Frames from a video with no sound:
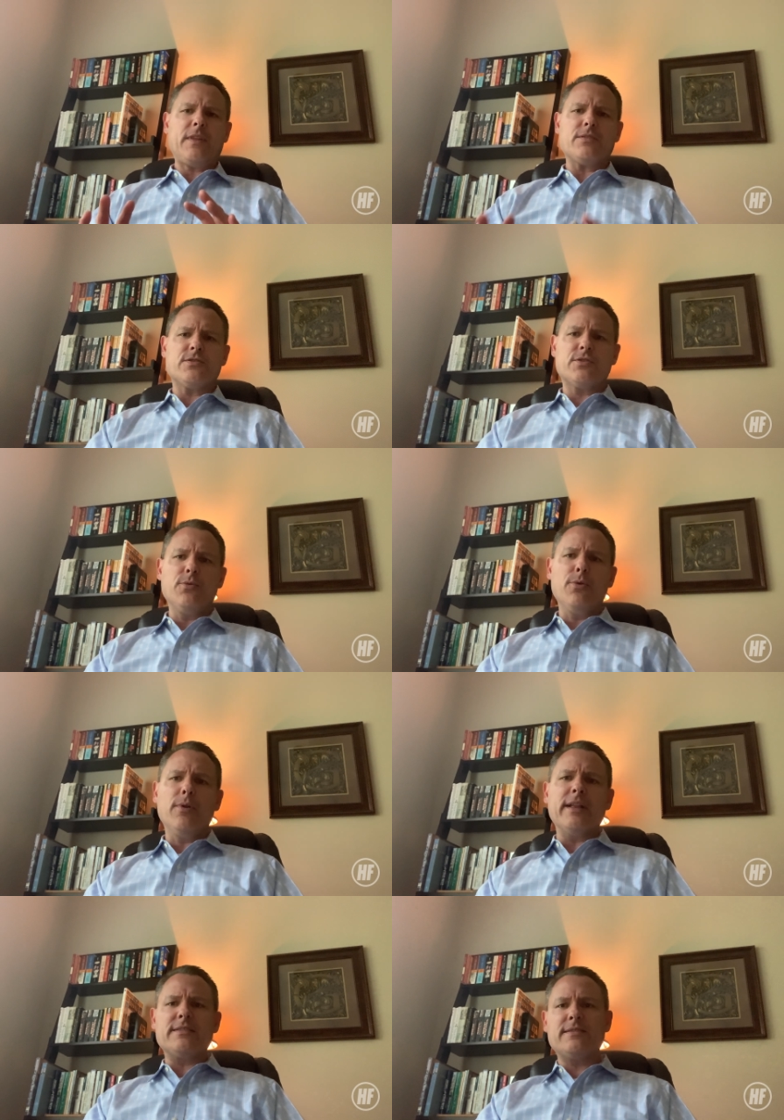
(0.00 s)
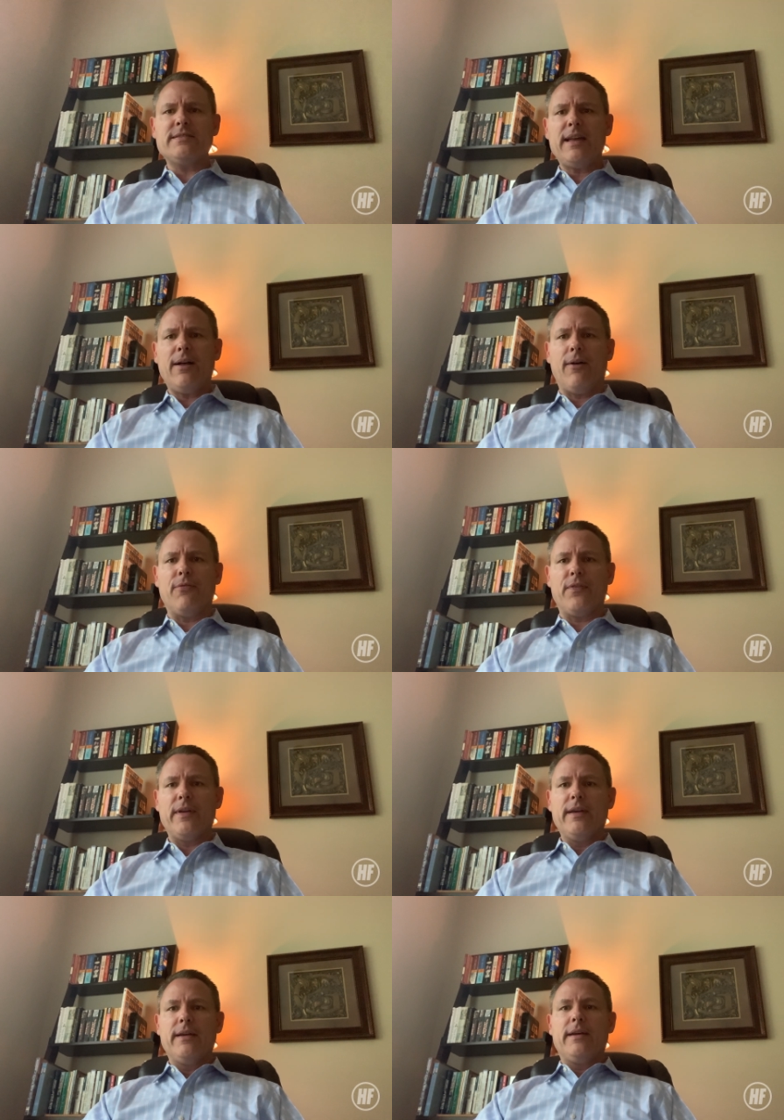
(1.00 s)
school itself,
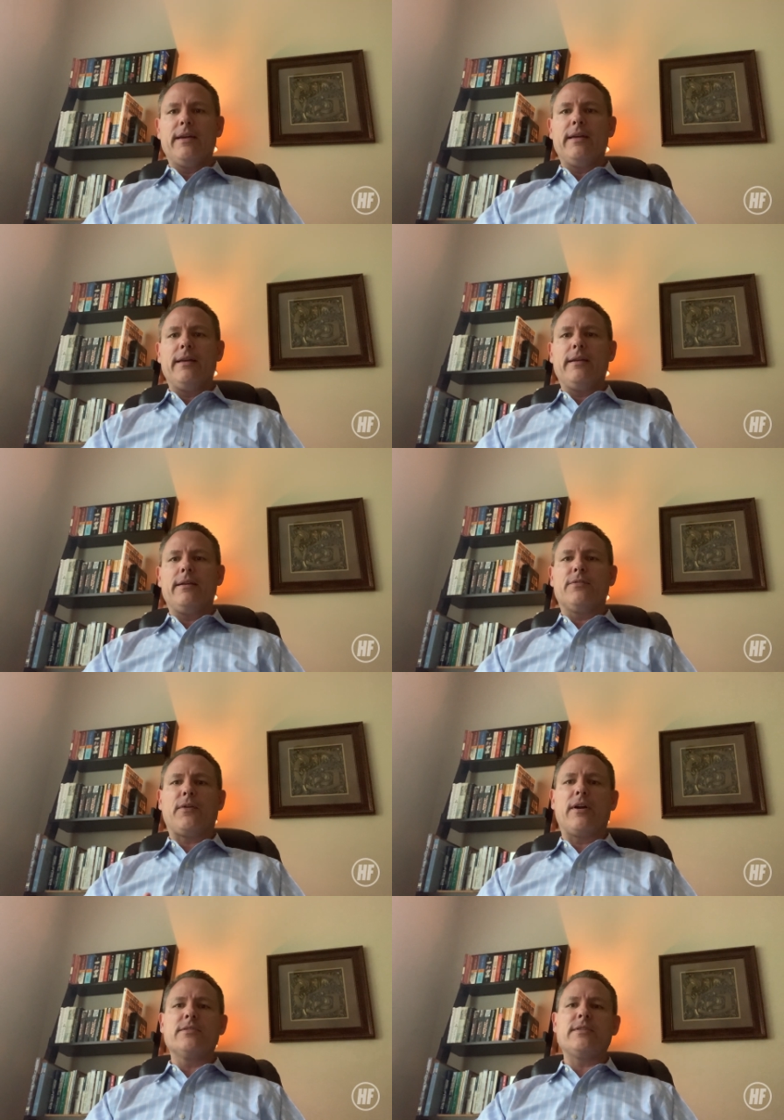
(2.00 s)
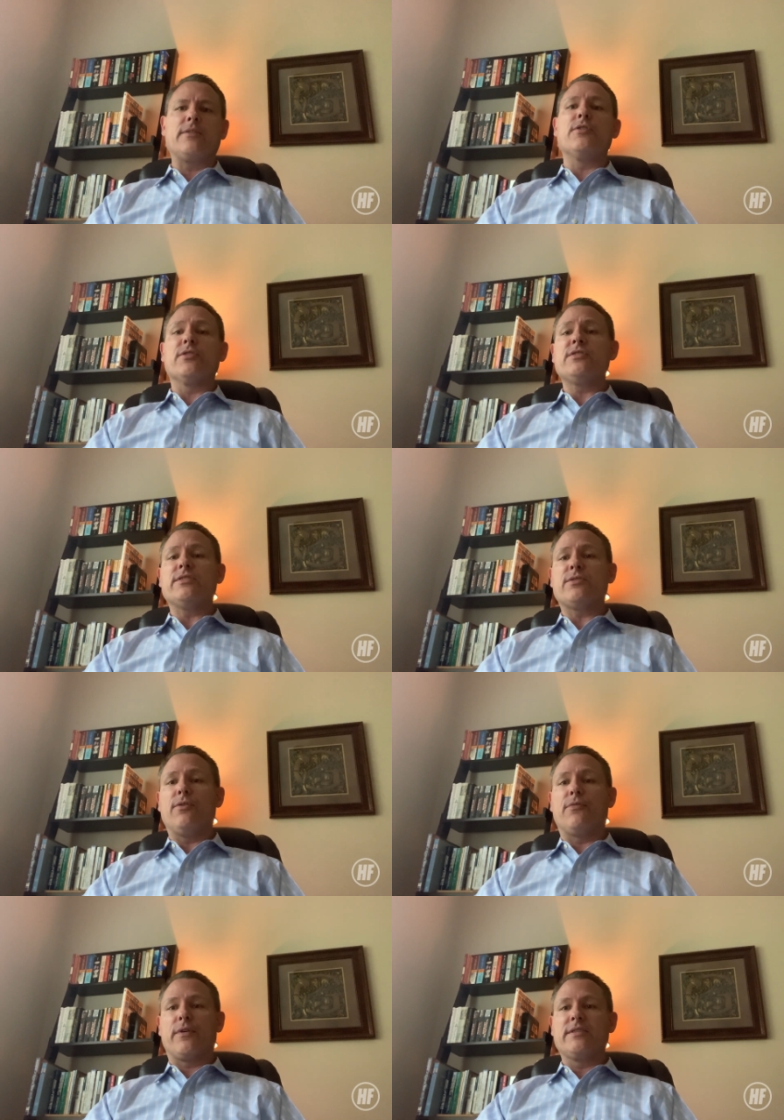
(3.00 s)
as far as like nursing
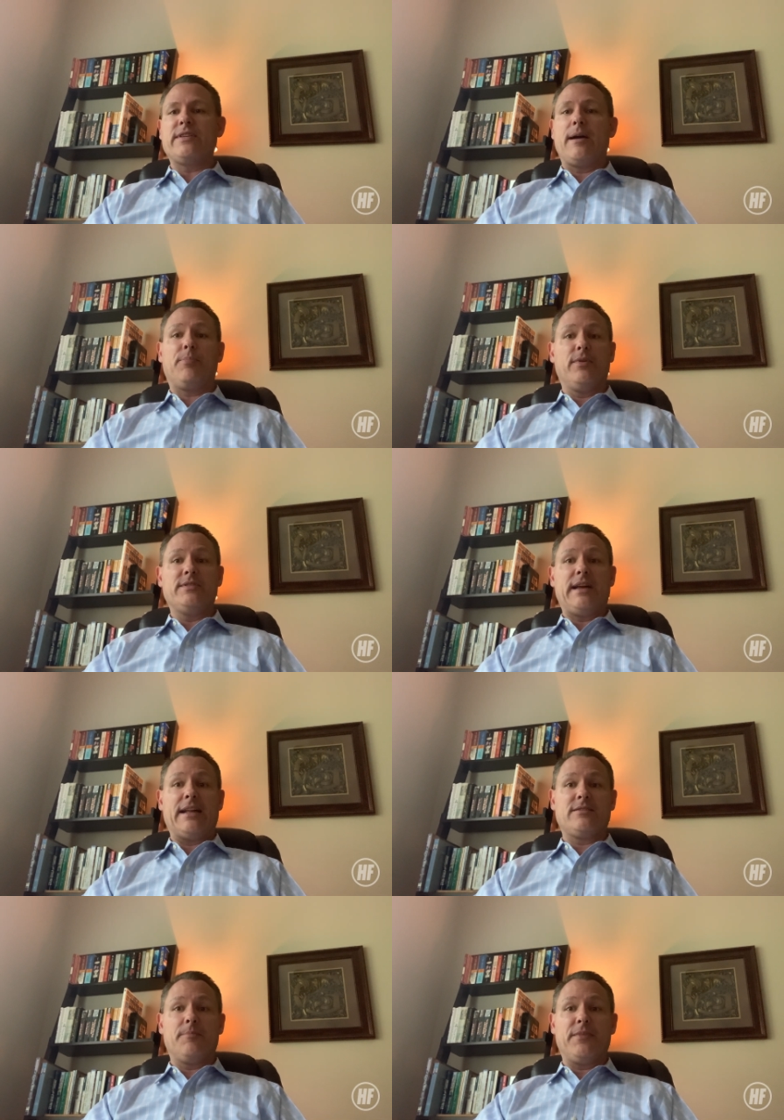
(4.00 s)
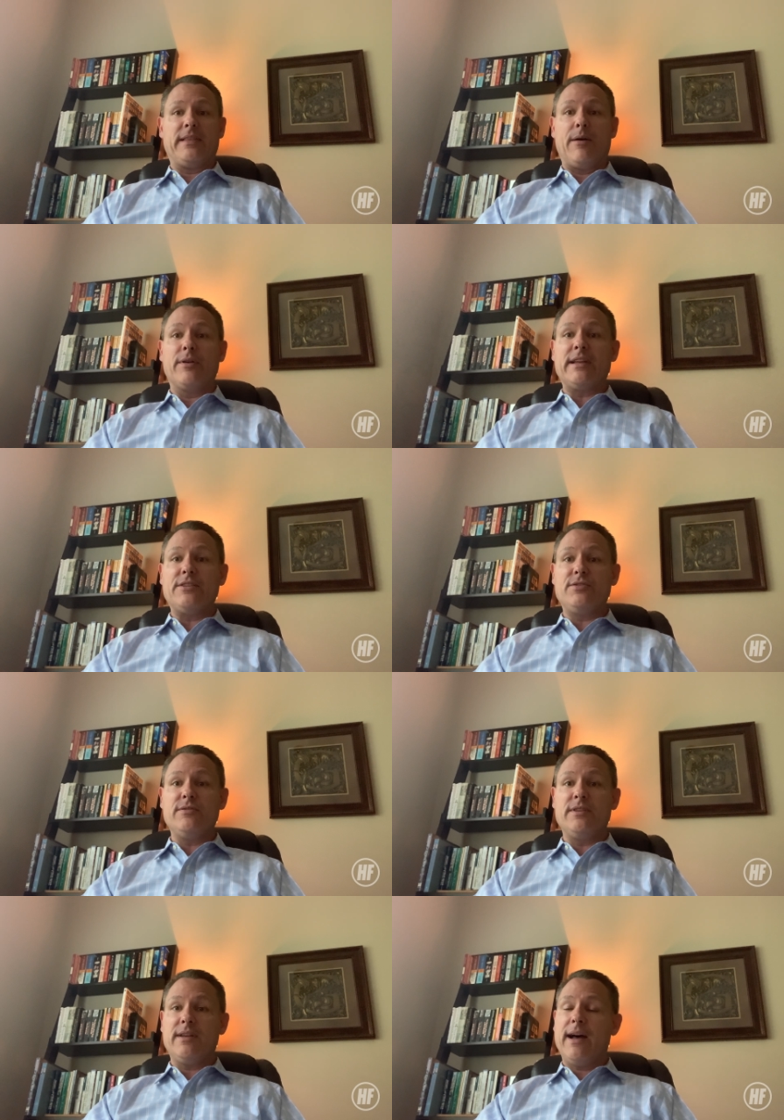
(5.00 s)
school, for example, is not something that would get you
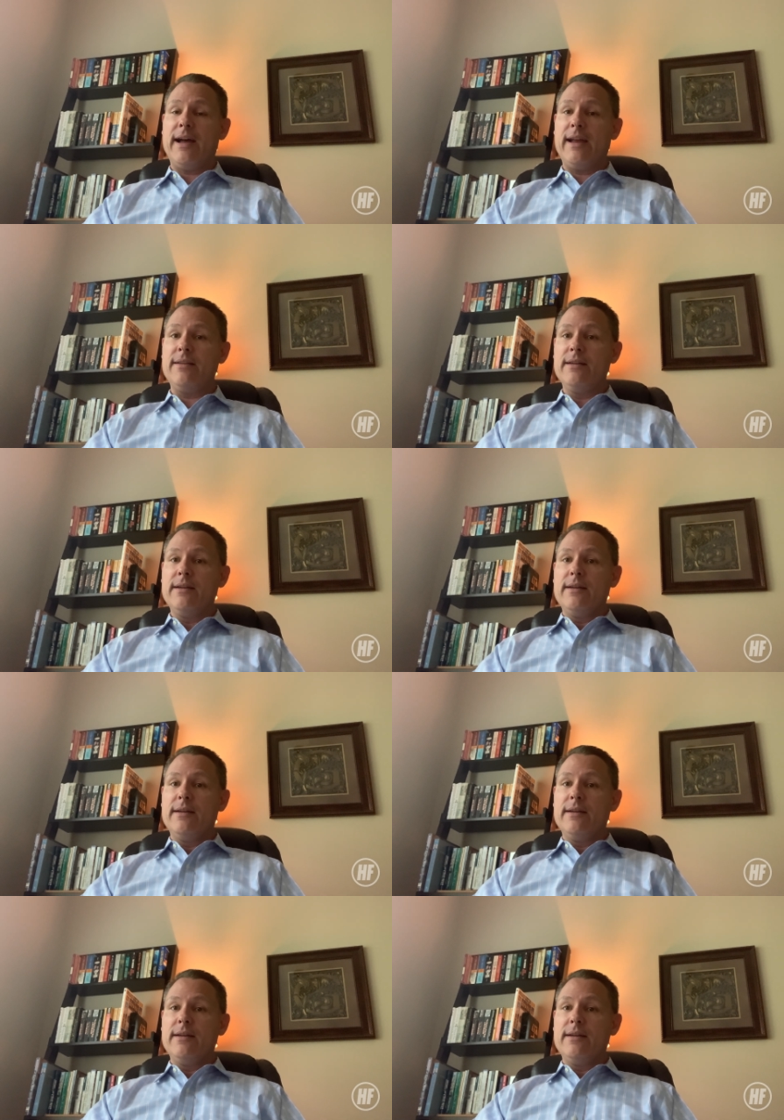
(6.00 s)
denied